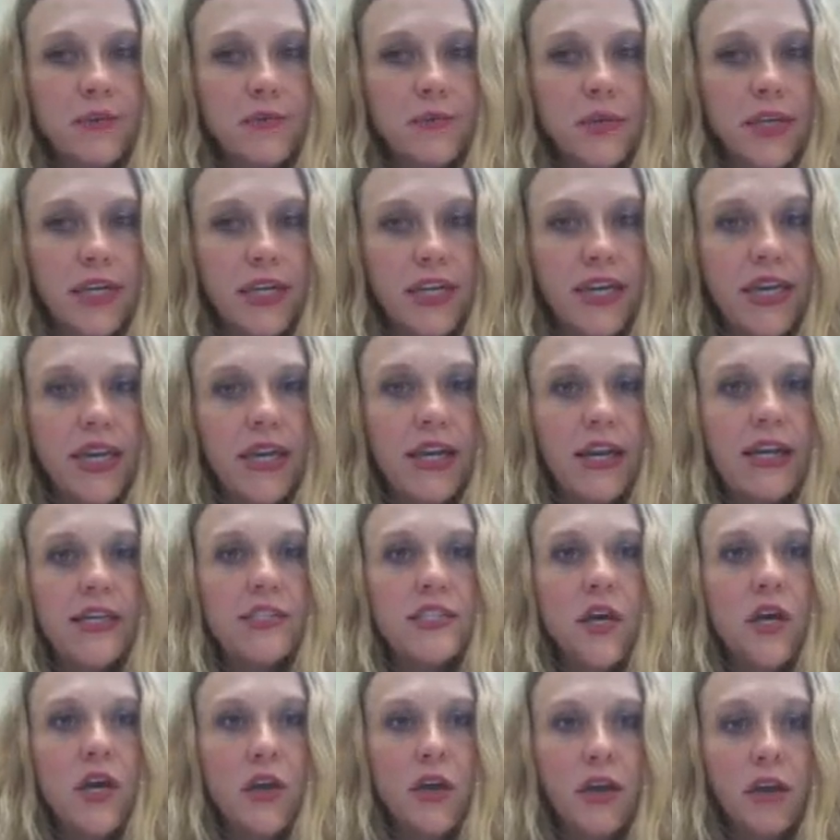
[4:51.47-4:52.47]
But again, it's
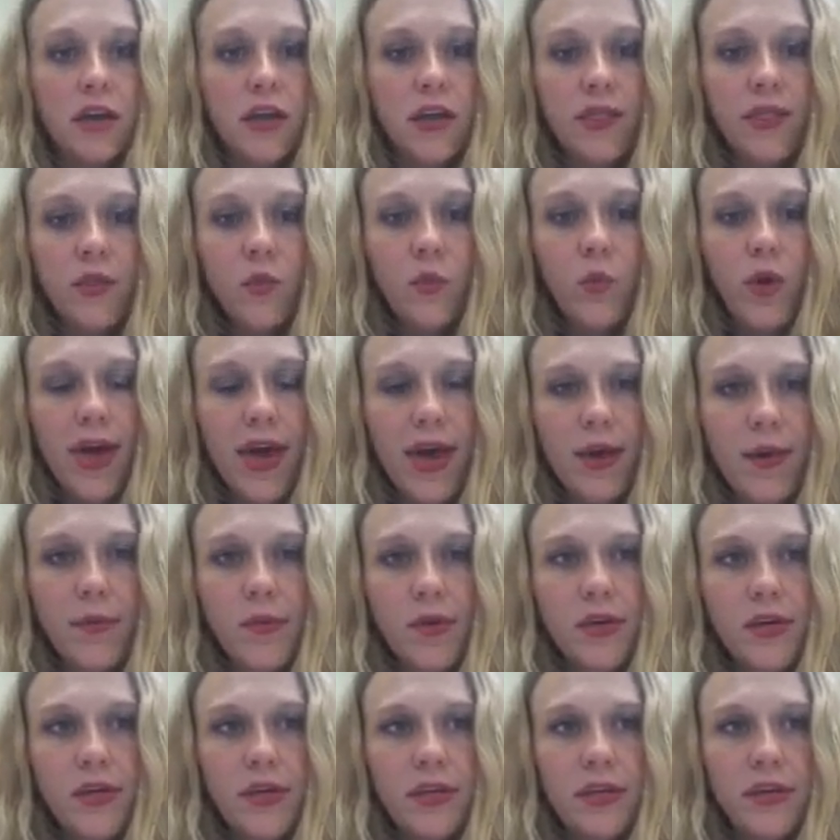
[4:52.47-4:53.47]
on the
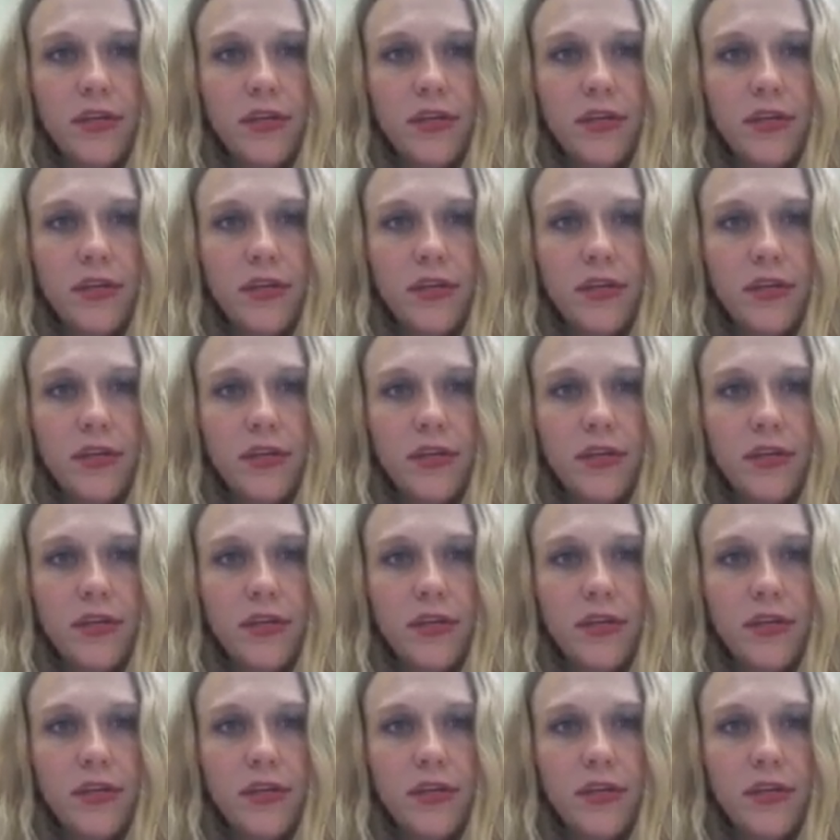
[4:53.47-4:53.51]
web.